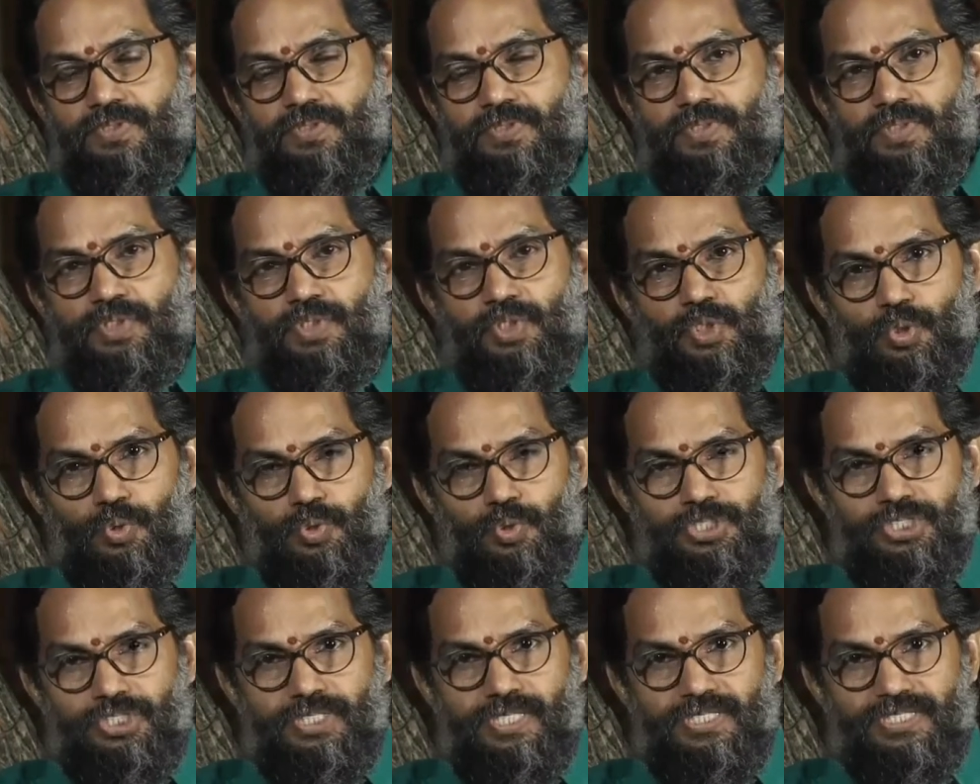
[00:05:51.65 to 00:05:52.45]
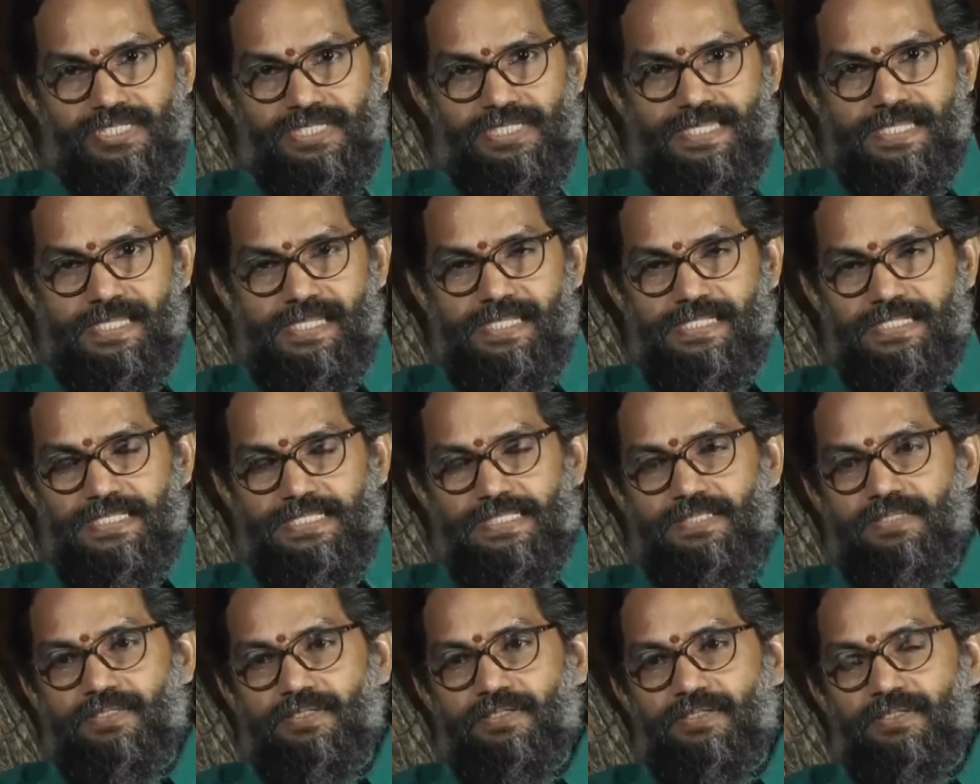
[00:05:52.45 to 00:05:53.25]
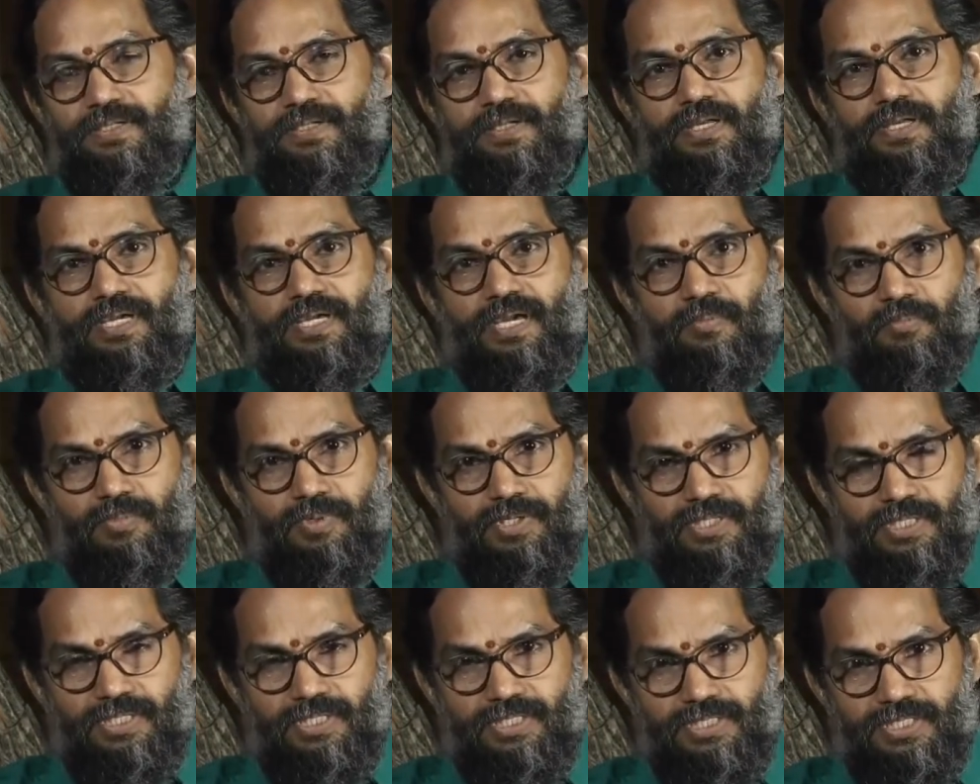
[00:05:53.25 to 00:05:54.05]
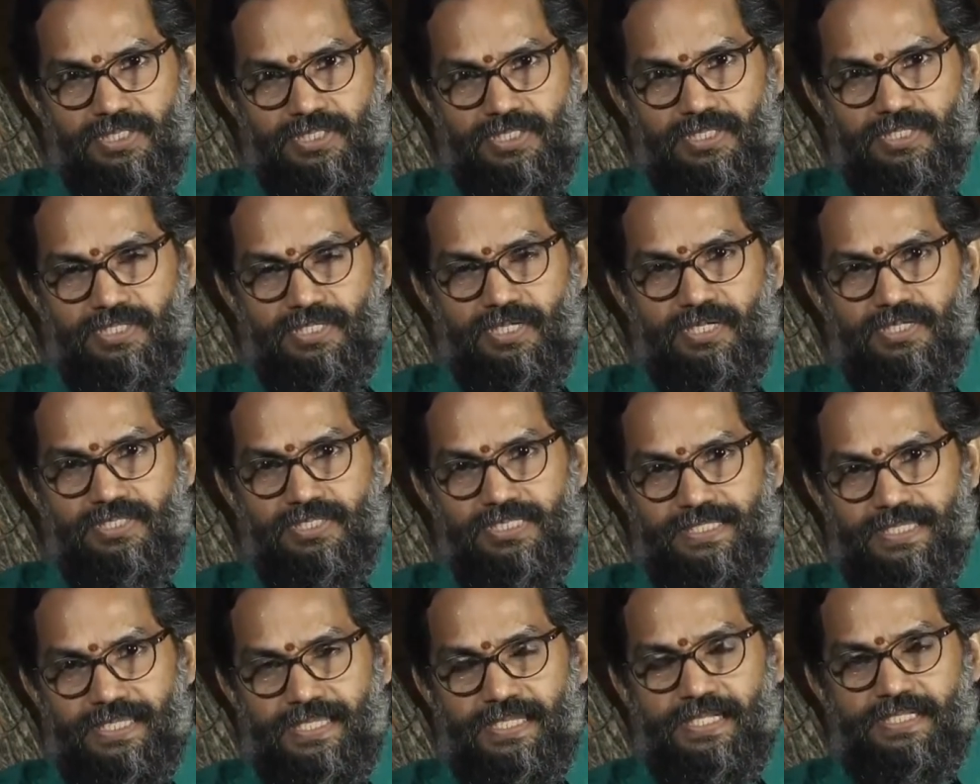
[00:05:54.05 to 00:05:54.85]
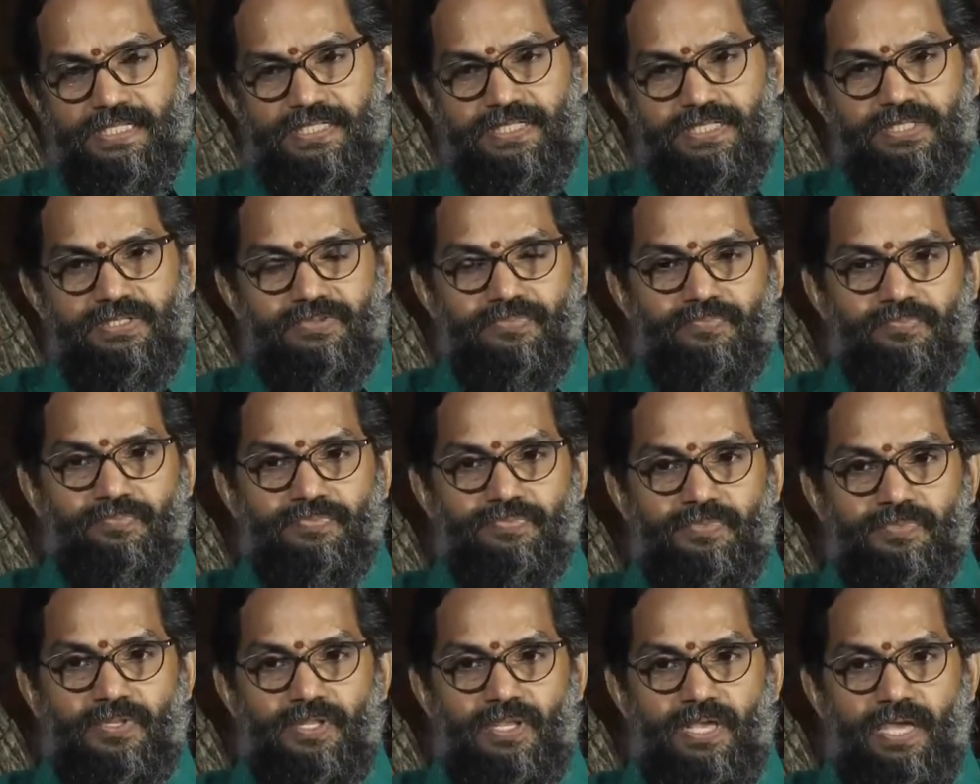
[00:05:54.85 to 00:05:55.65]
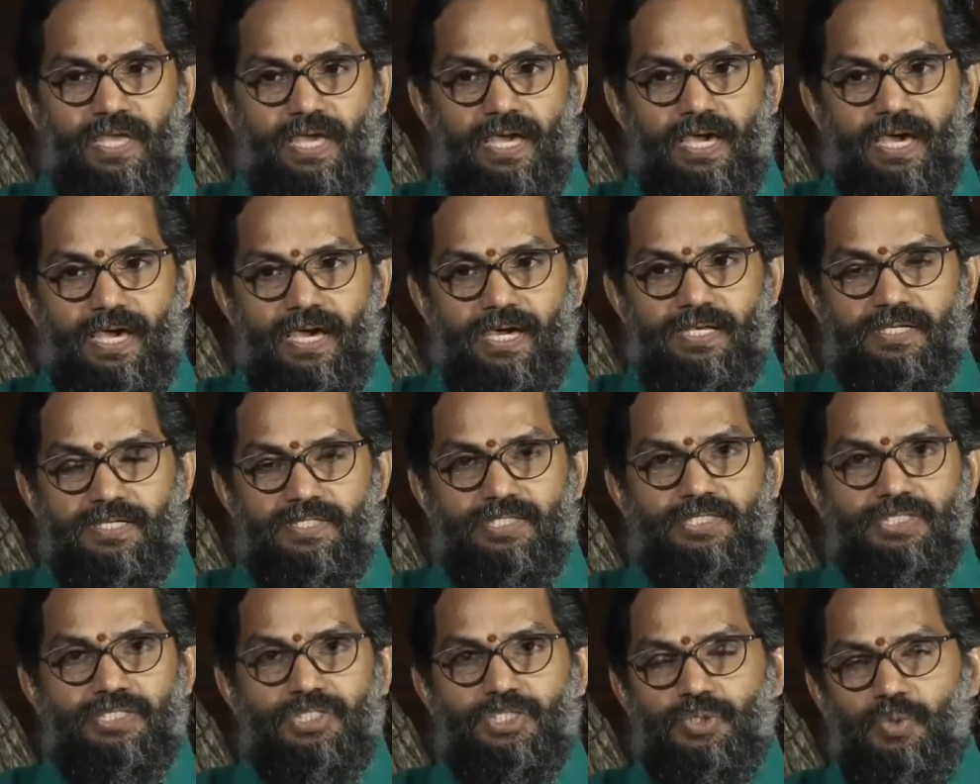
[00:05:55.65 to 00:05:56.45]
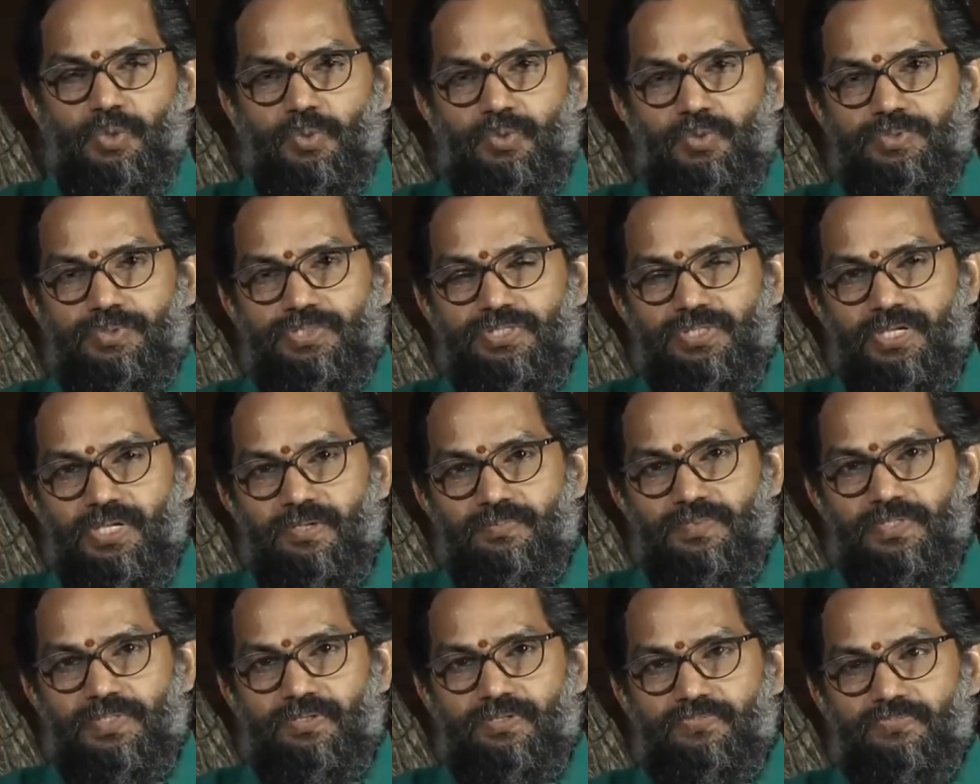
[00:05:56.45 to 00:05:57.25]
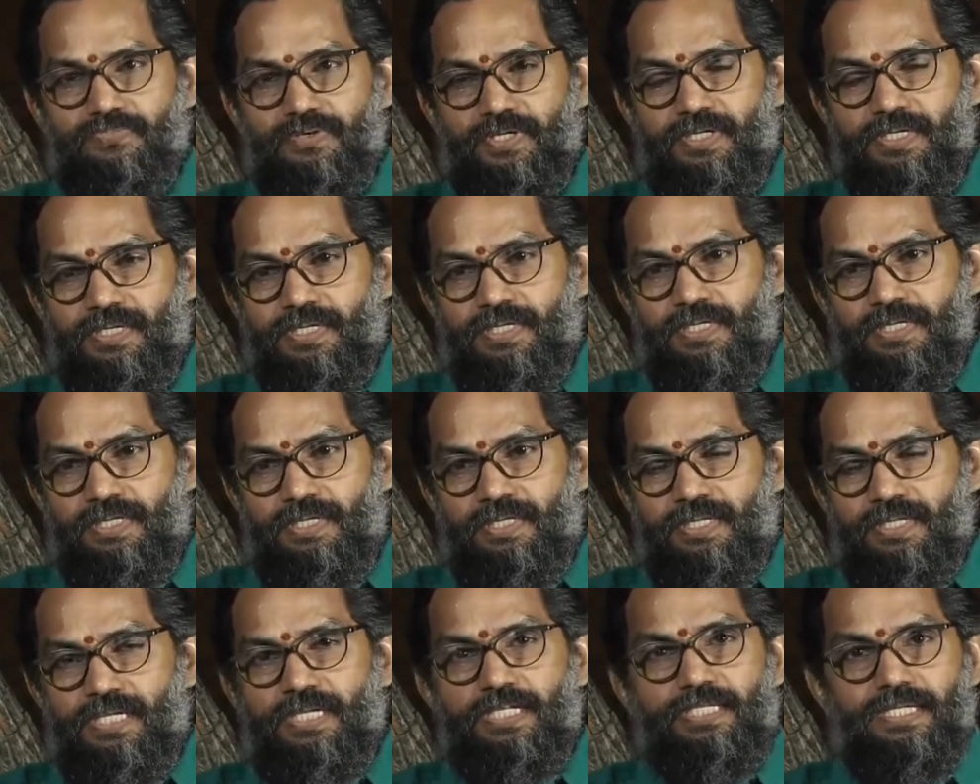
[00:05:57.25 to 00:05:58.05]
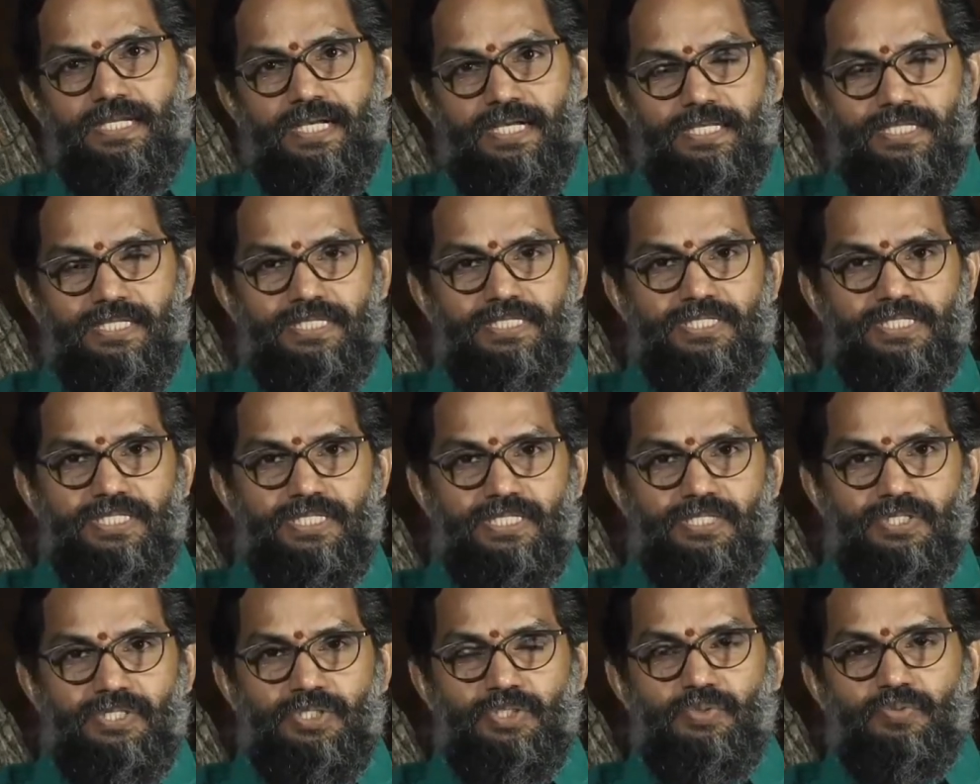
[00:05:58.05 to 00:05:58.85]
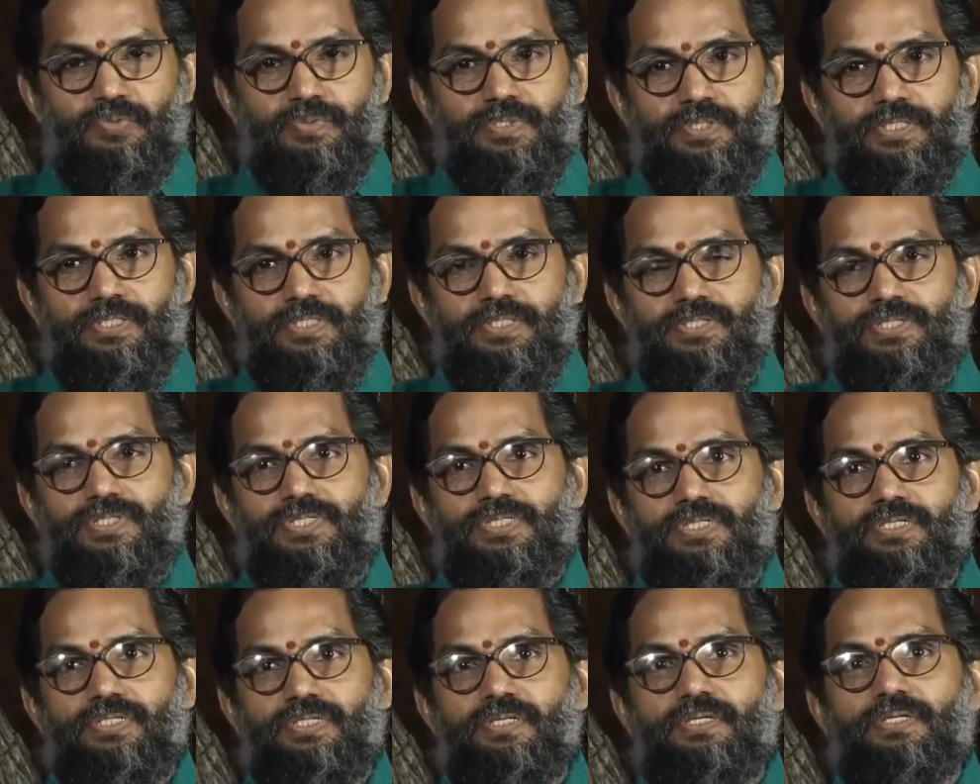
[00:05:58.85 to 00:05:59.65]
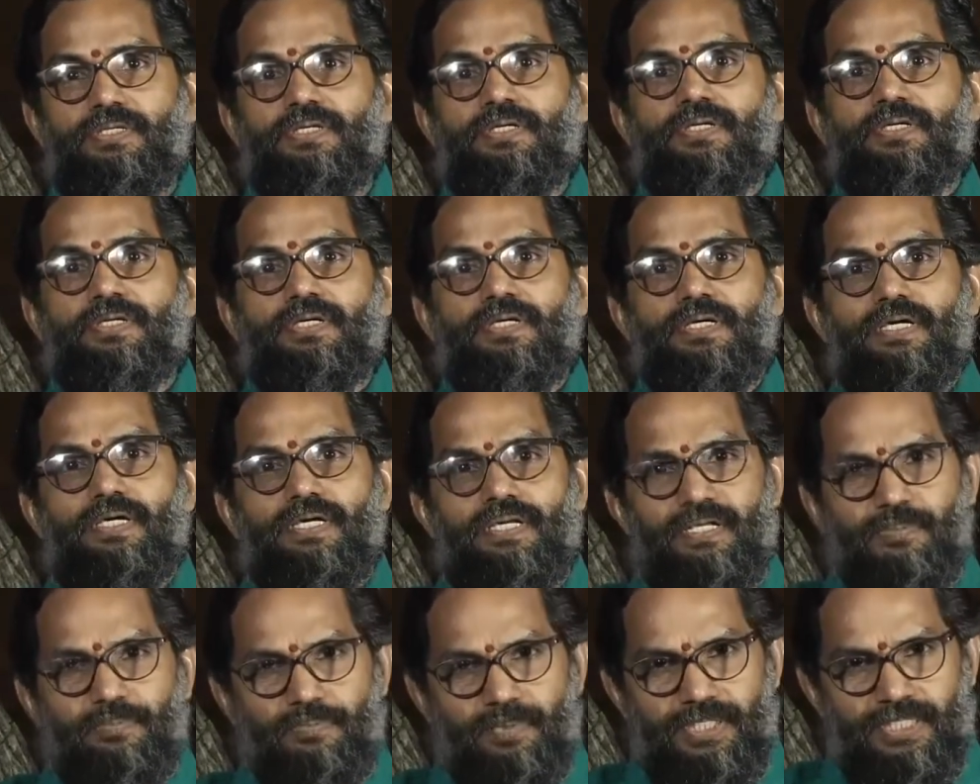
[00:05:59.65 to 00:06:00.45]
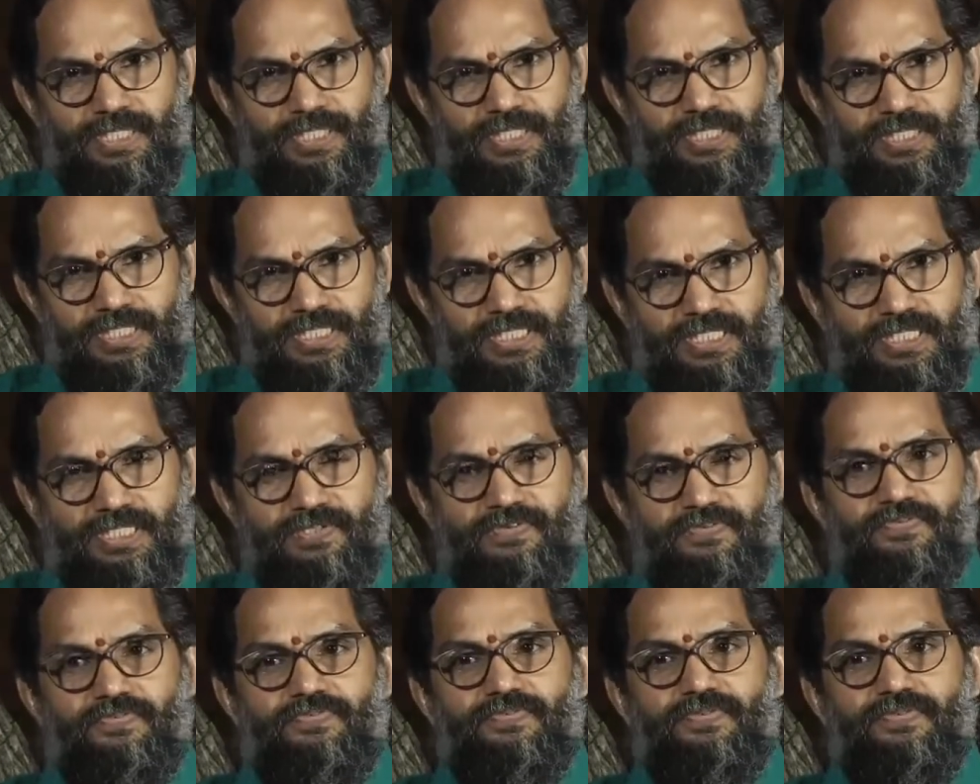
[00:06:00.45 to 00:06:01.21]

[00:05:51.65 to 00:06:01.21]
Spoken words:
social skills, communication skills, and he shows some sort of a inclination towards repetitive